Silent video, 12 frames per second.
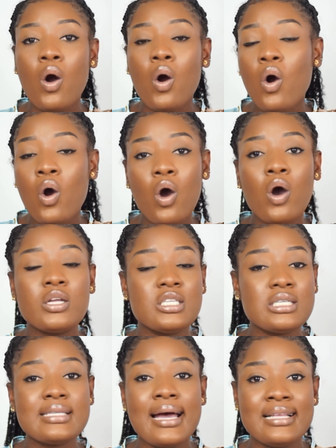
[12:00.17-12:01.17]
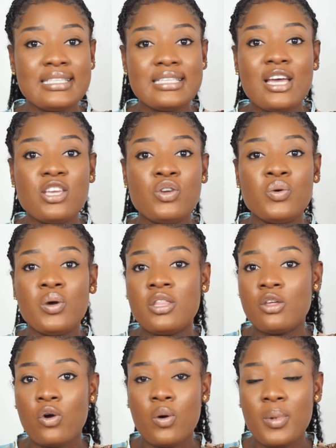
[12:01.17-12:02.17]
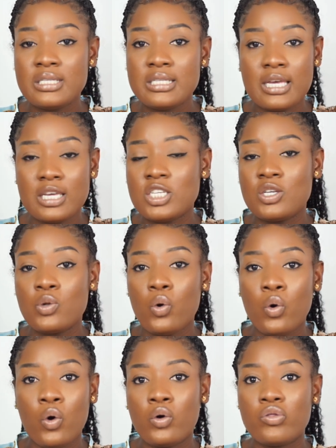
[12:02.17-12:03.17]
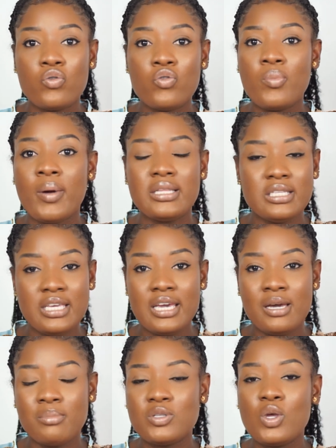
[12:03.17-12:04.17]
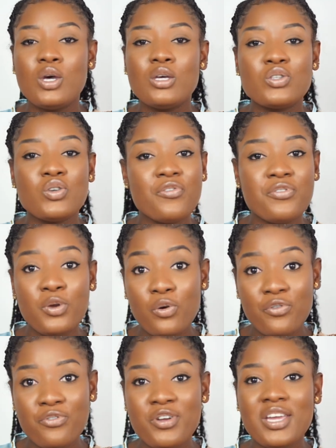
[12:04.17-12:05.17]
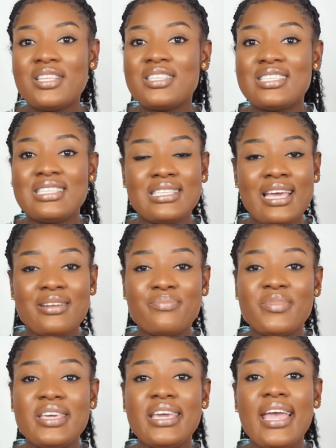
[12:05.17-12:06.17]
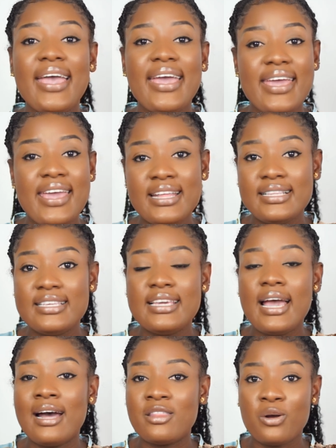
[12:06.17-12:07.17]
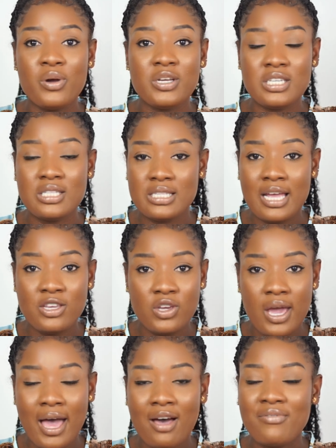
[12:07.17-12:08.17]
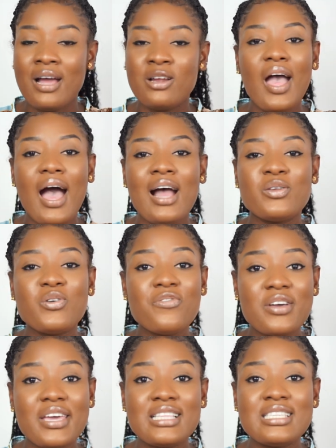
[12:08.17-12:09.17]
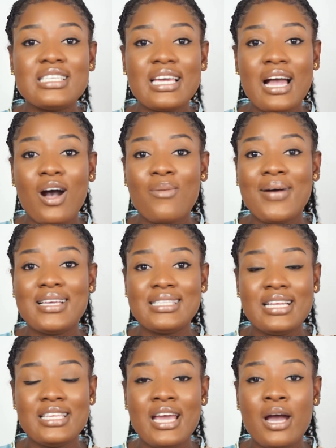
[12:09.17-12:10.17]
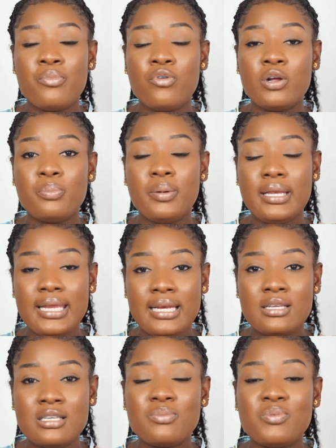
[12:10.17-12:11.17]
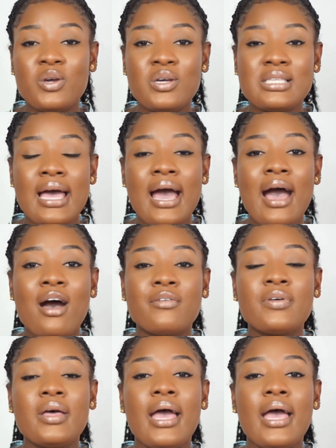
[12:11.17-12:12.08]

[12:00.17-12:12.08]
or just answer you in the comment section or through my dms so feel free to send me any other questions that you have and, and don't forget to check out my study abroad playlist because i have